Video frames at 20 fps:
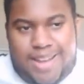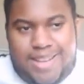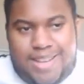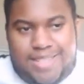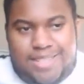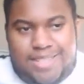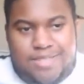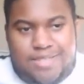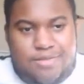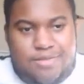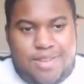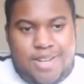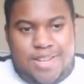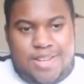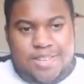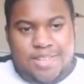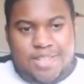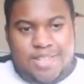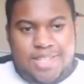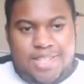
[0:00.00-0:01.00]
It's
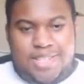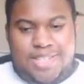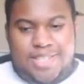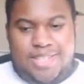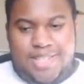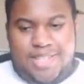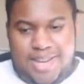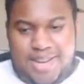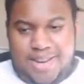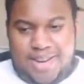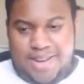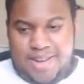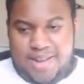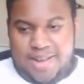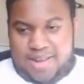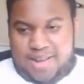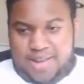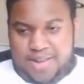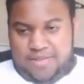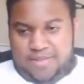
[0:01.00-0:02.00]
2016,
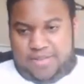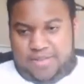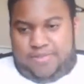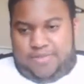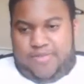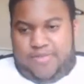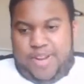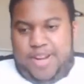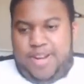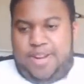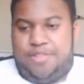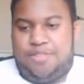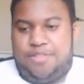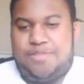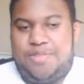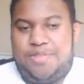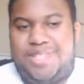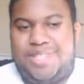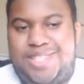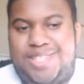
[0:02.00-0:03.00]
first video of
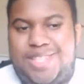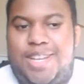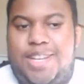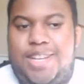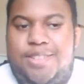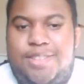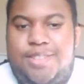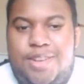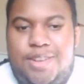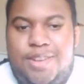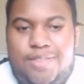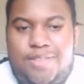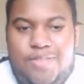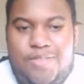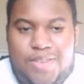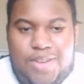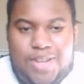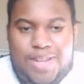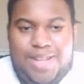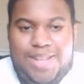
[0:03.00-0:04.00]
2016.
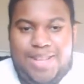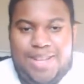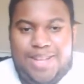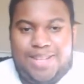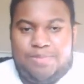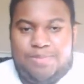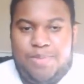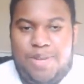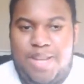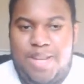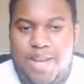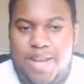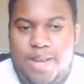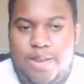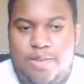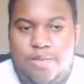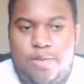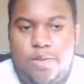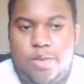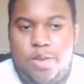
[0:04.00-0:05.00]
So, let's
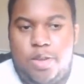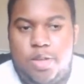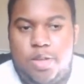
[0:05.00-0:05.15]
begin.